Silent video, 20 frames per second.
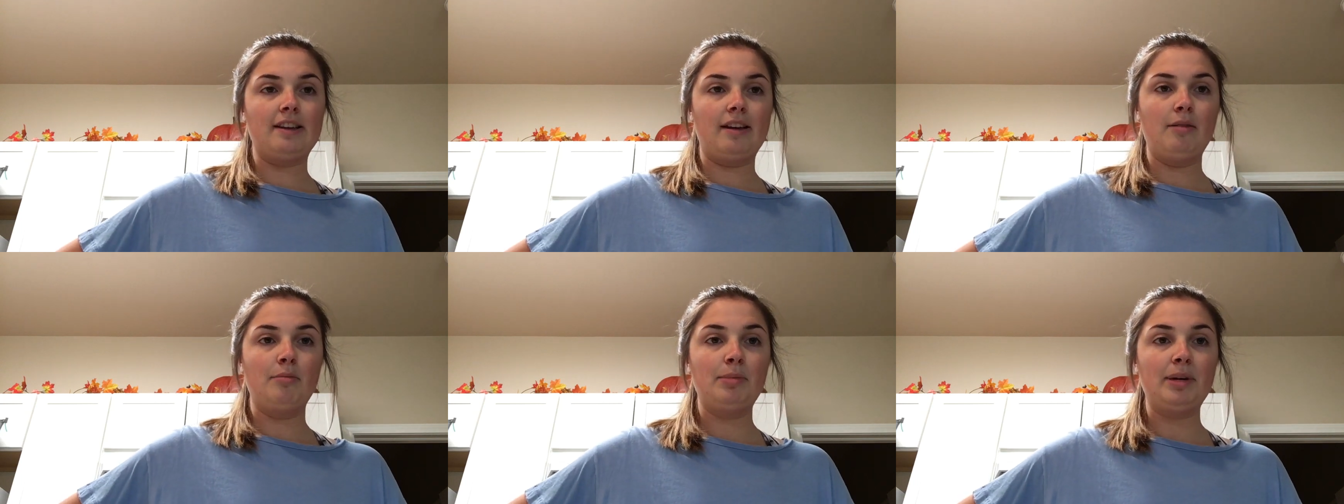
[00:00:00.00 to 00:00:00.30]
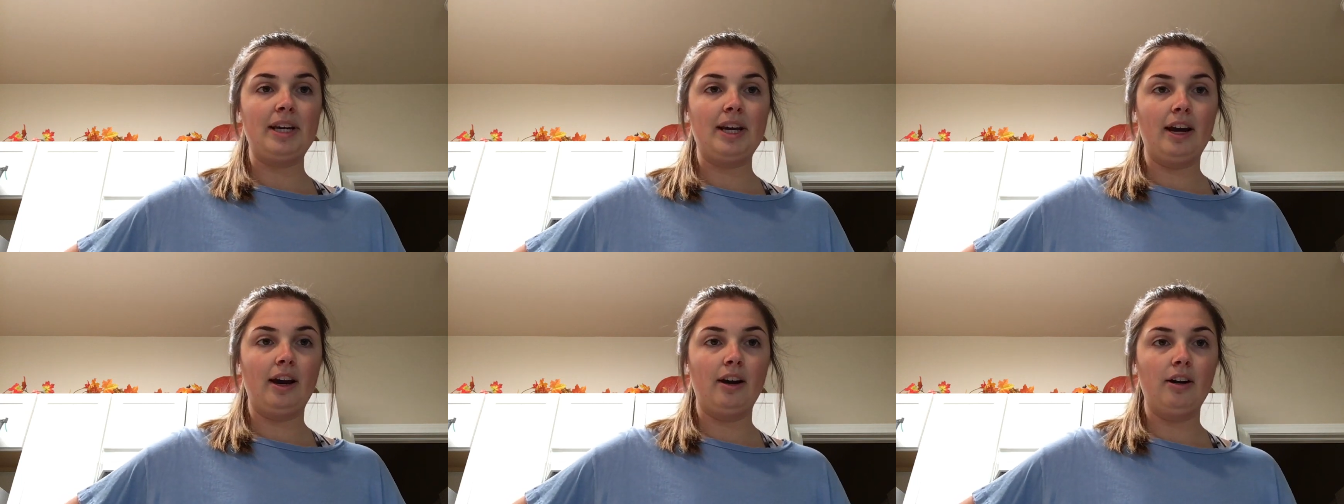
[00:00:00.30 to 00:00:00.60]

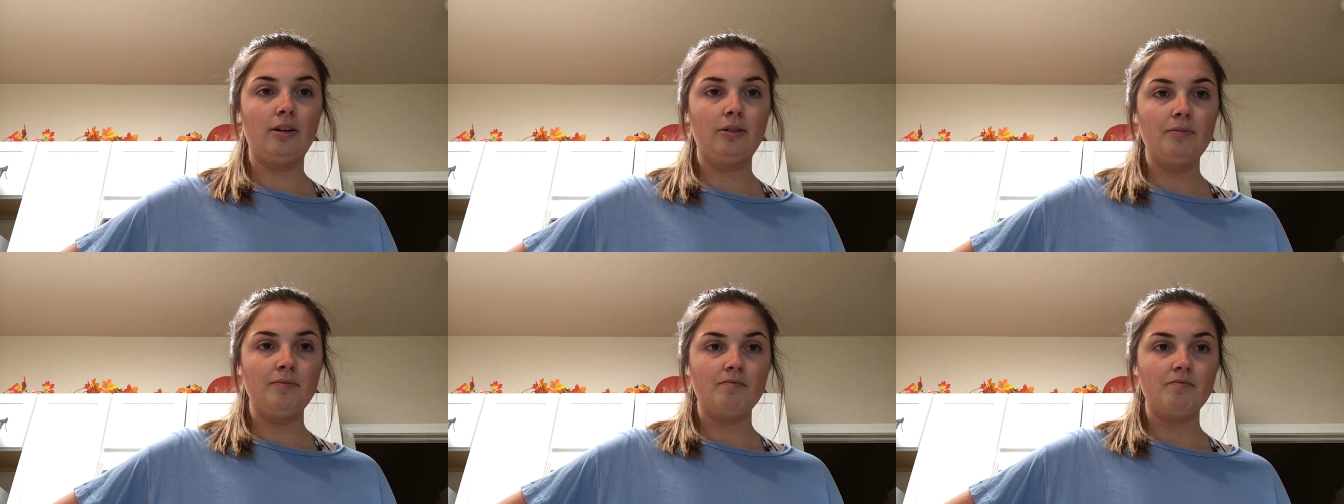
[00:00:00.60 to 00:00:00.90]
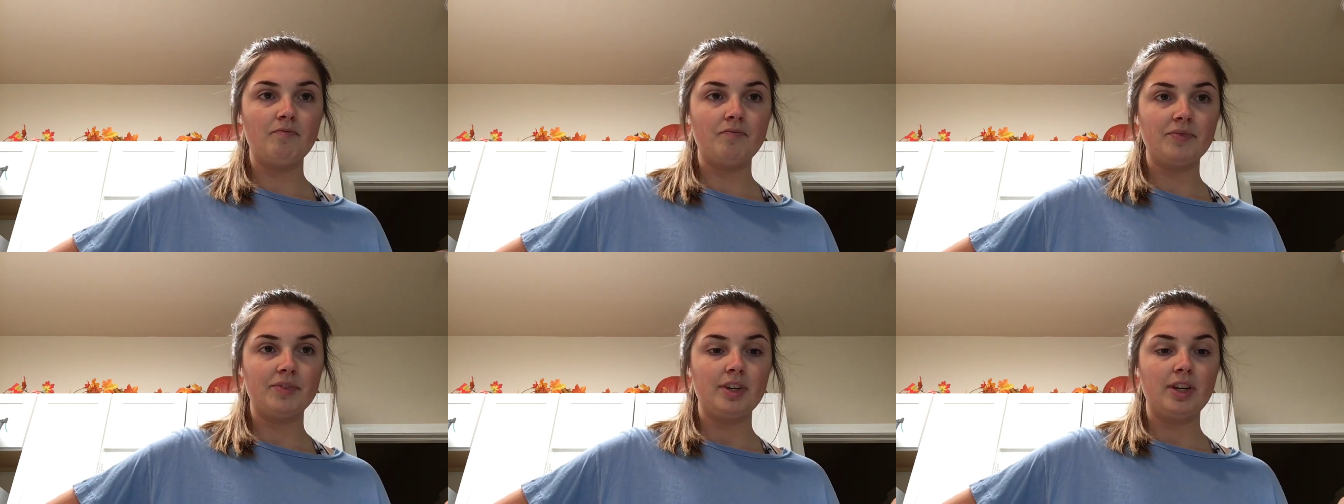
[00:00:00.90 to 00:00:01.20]
NPO,
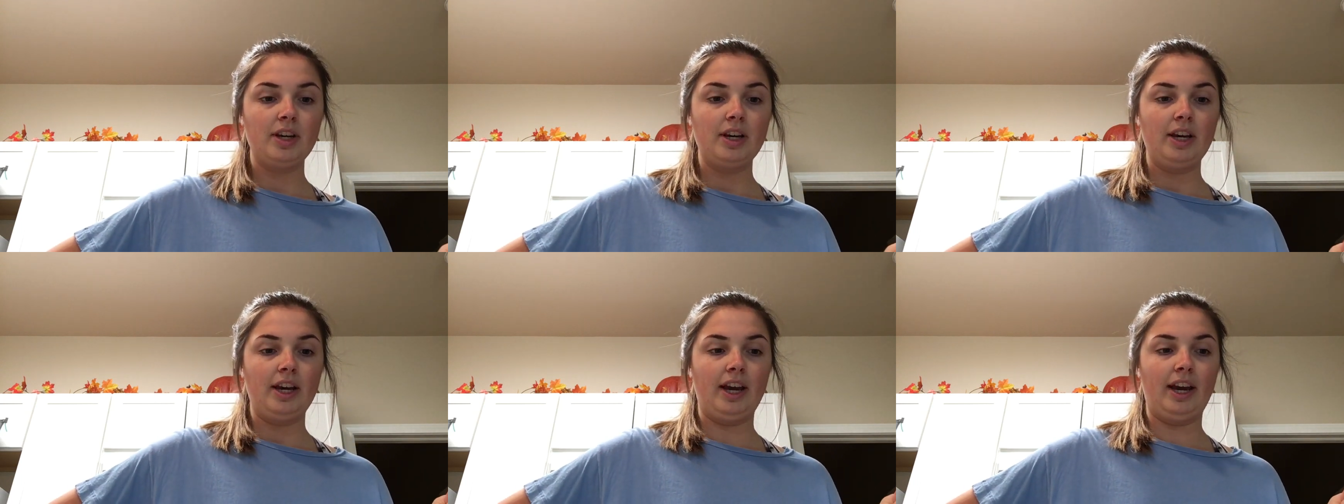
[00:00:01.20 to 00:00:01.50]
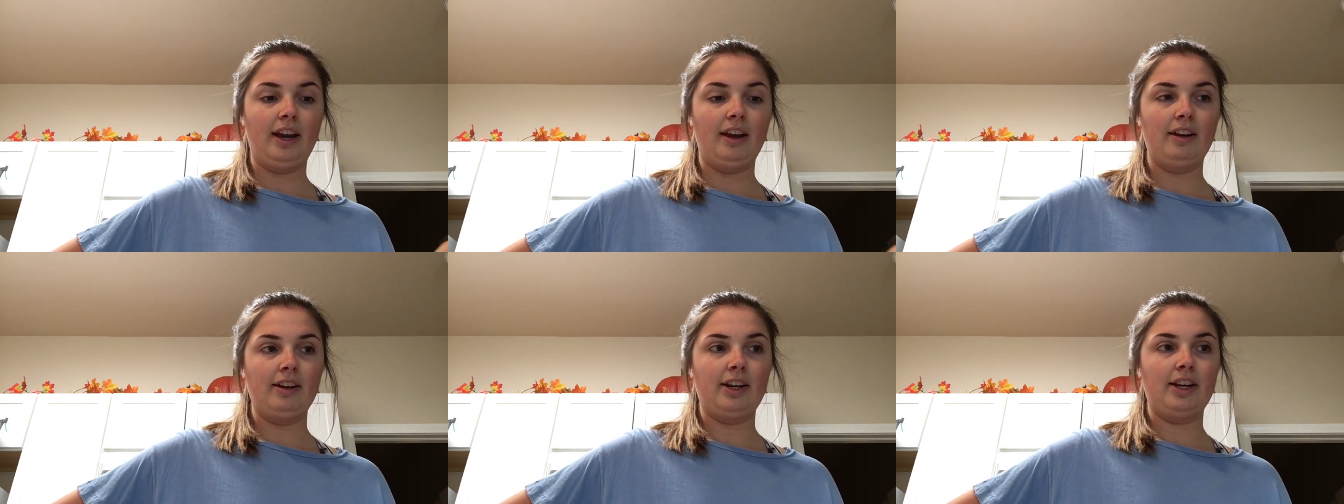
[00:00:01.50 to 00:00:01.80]

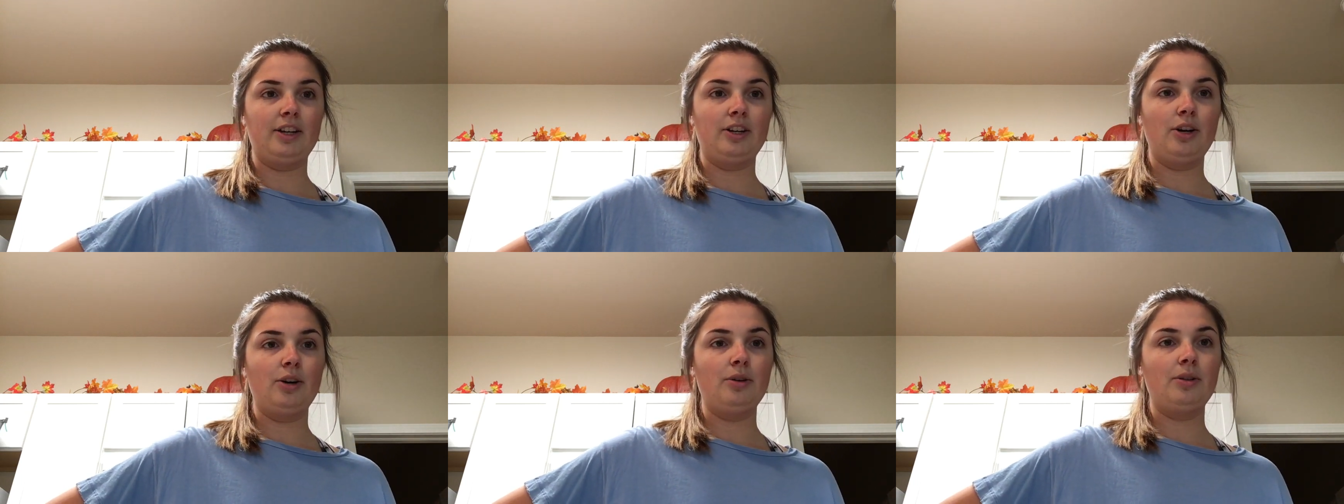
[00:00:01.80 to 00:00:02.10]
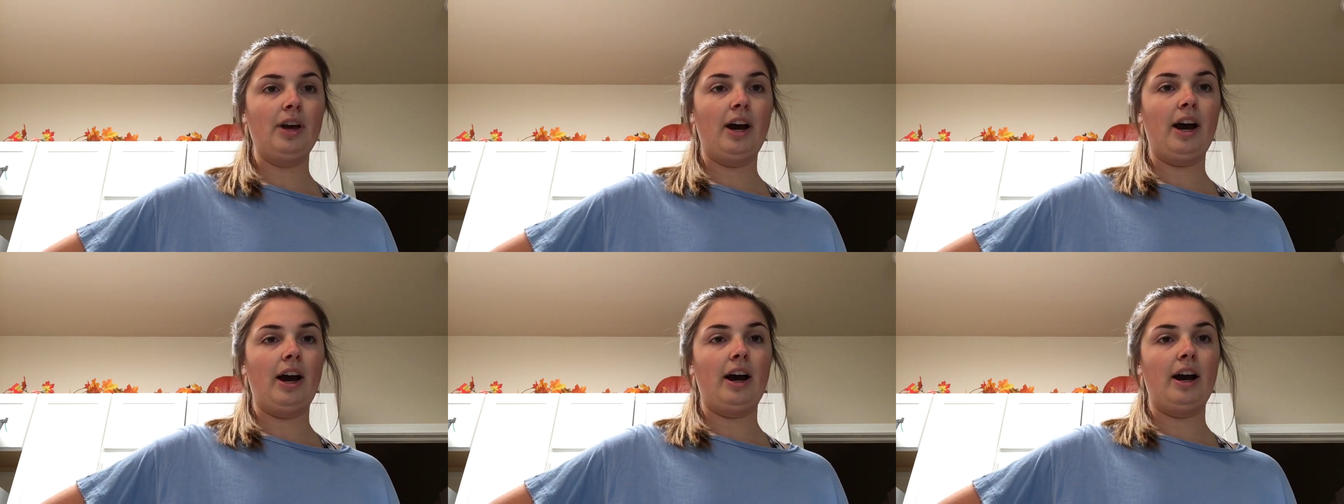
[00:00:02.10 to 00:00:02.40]
and I know
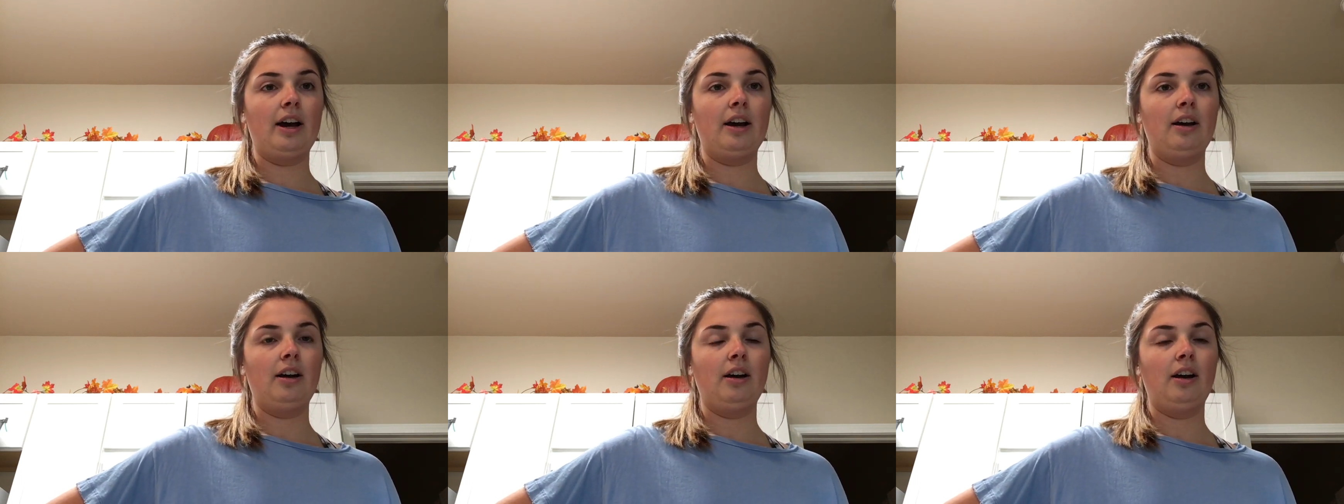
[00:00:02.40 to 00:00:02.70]
that